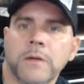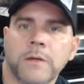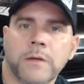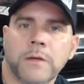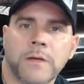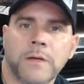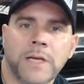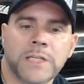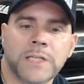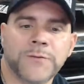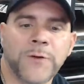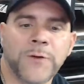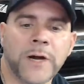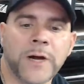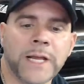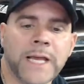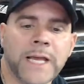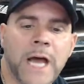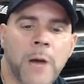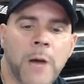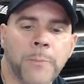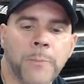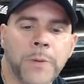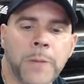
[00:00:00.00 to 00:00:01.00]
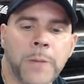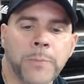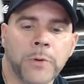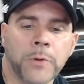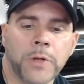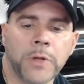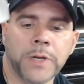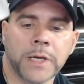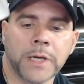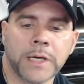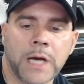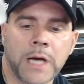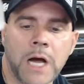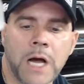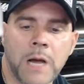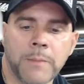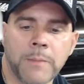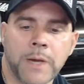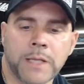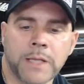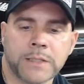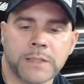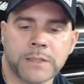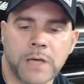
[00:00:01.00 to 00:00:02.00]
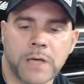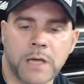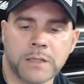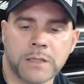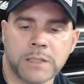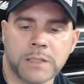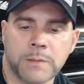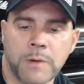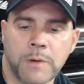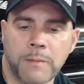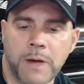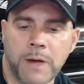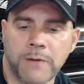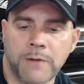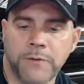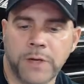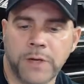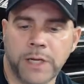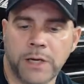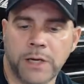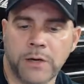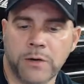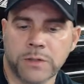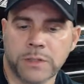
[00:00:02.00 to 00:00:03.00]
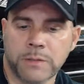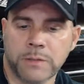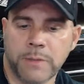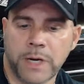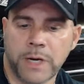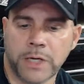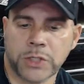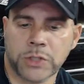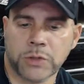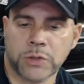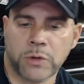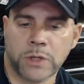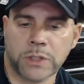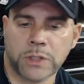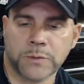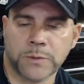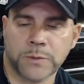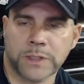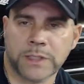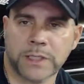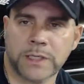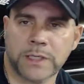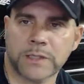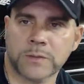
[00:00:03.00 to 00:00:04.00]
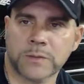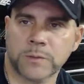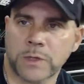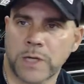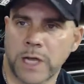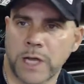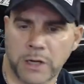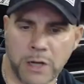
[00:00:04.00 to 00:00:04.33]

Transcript: It's funny how people in the comments on some of my videos and my shorts with this were like,